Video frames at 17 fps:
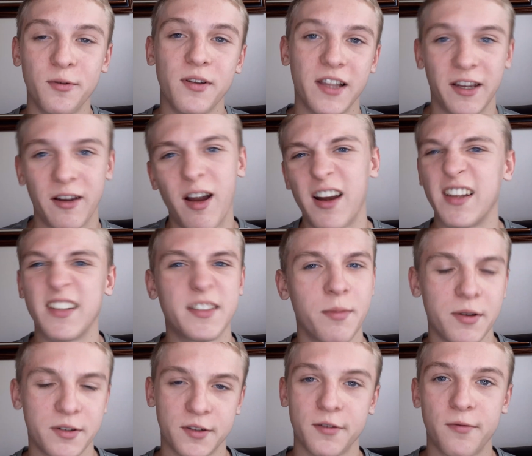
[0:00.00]
Like, you're adding some
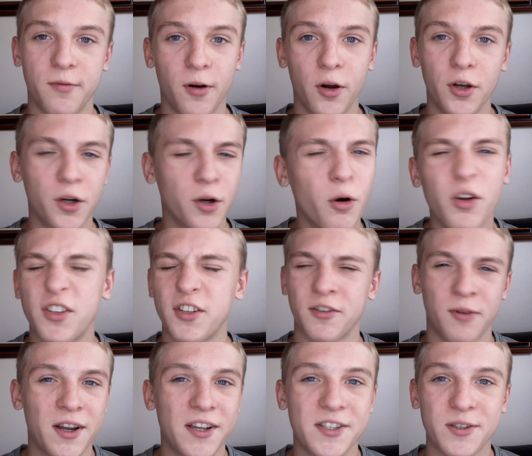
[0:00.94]
extra fun. You're going to
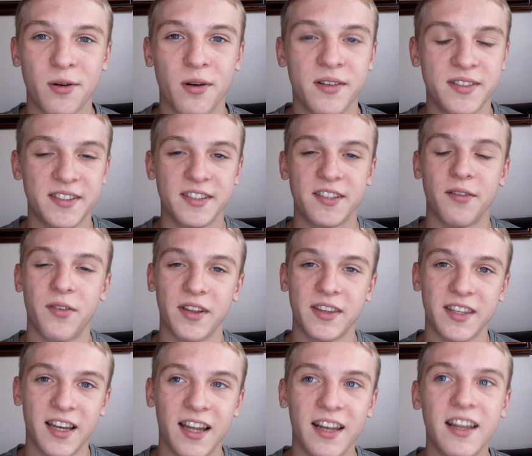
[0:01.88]
restaurants, stuff like
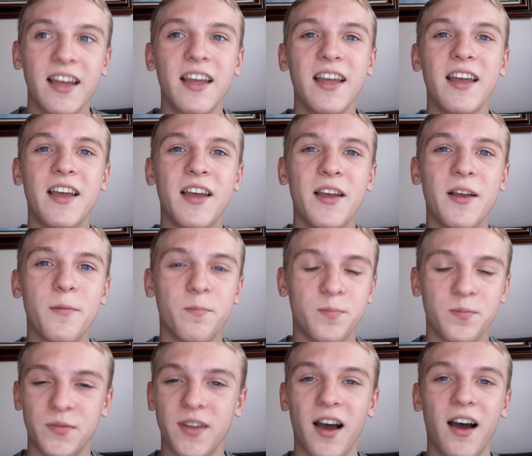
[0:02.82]
that.
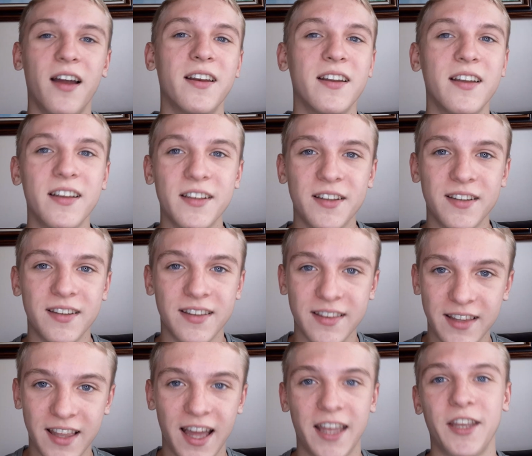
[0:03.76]
Not
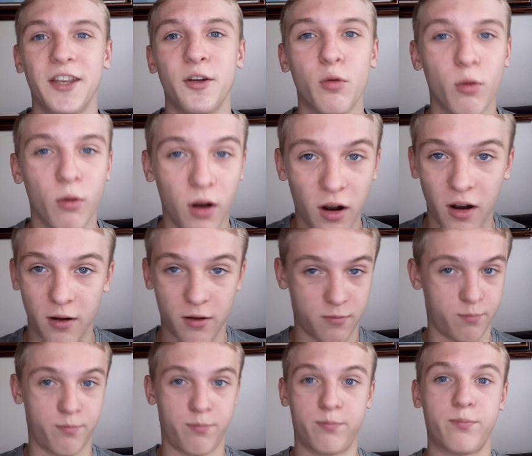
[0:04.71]
that you're
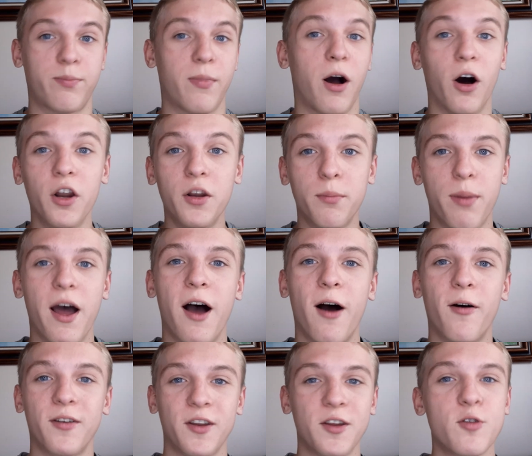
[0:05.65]

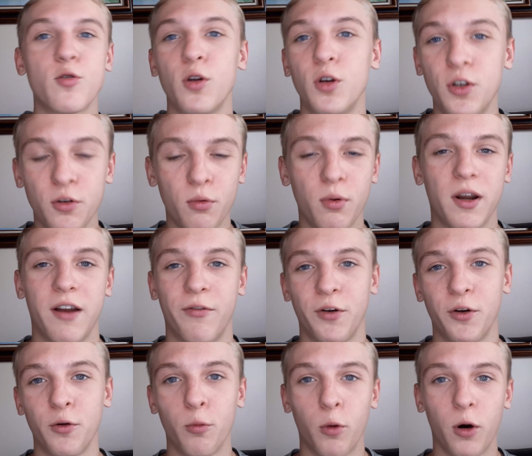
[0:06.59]
unbound and you can do whatever
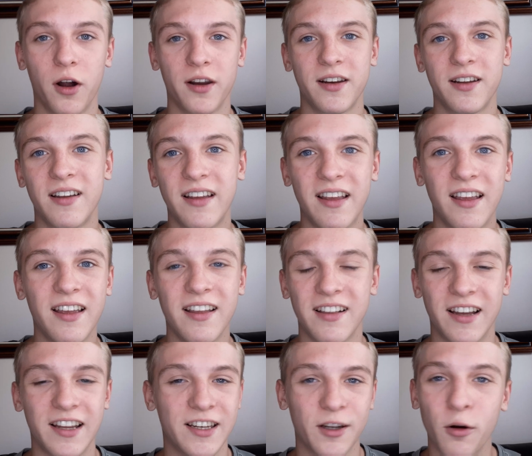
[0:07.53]
you want.
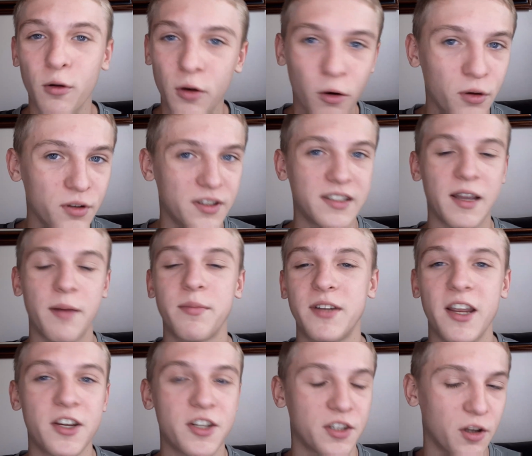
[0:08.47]
Like, don't go into
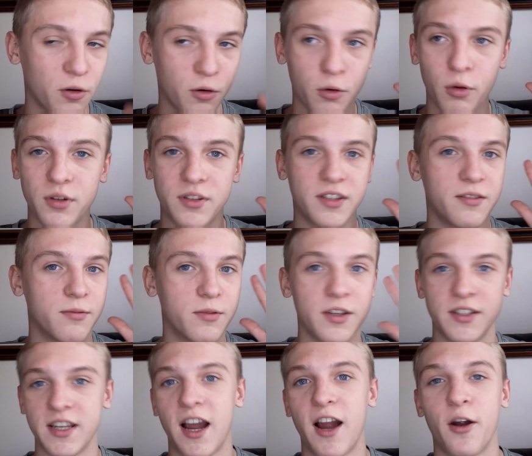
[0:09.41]
temptation, don't go into
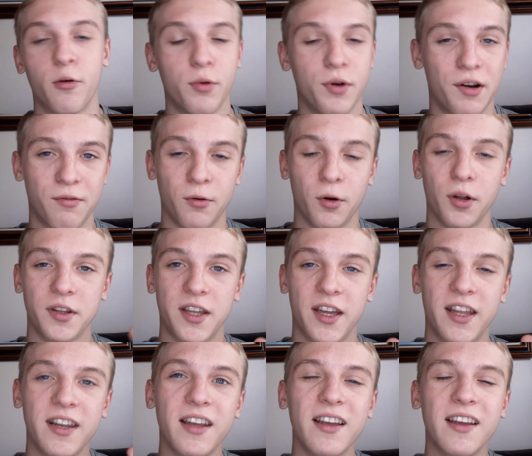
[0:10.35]
desire, whatever, all that.